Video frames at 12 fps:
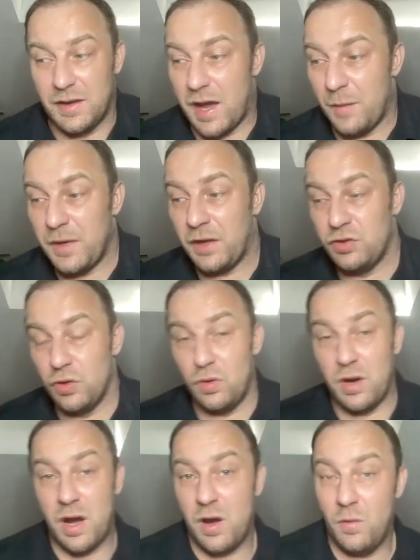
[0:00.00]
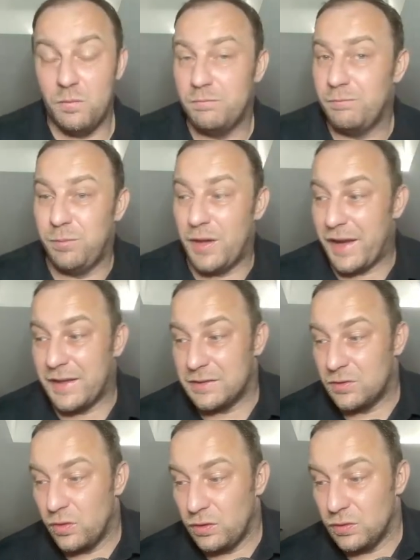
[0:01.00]
I'm not sure how black
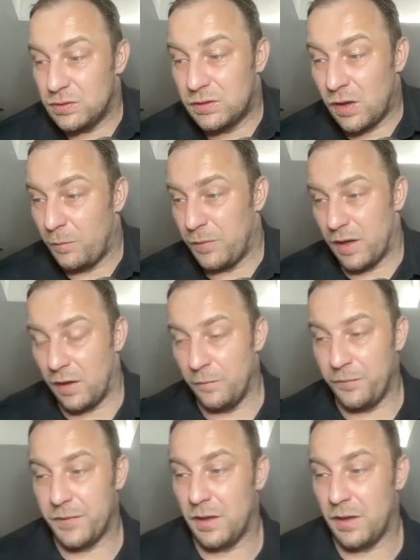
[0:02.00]
is going to stop now.